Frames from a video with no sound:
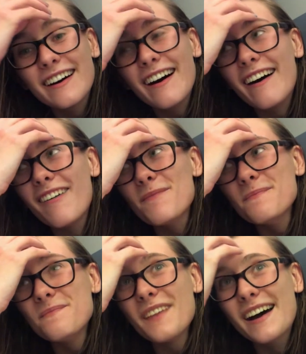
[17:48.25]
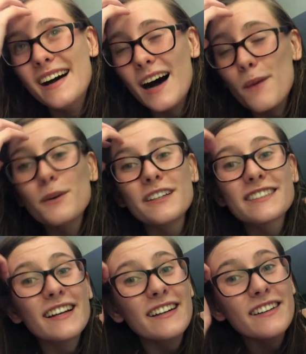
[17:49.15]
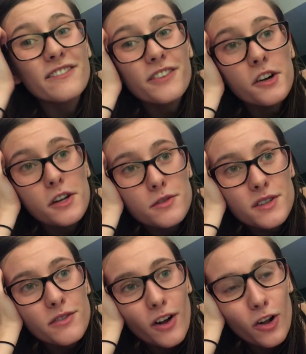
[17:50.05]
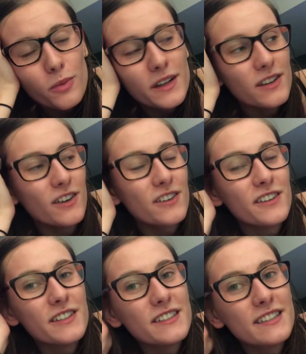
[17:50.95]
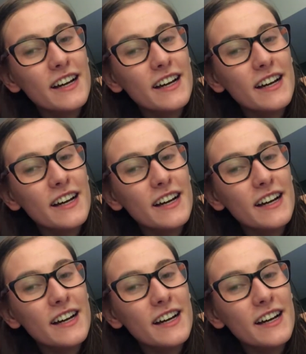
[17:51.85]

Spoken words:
I'm really excited for you to follow me along on this